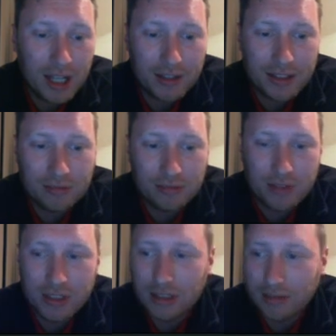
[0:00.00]
I think is
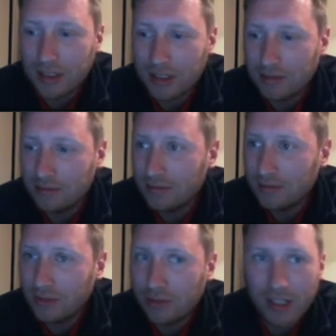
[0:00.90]
really, really
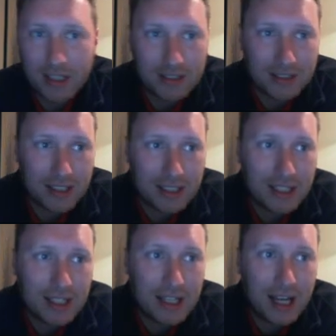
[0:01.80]
great to see.
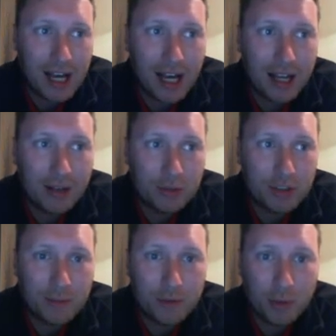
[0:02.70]
And we'll
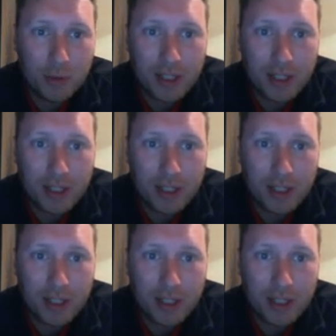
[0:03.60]
skip forward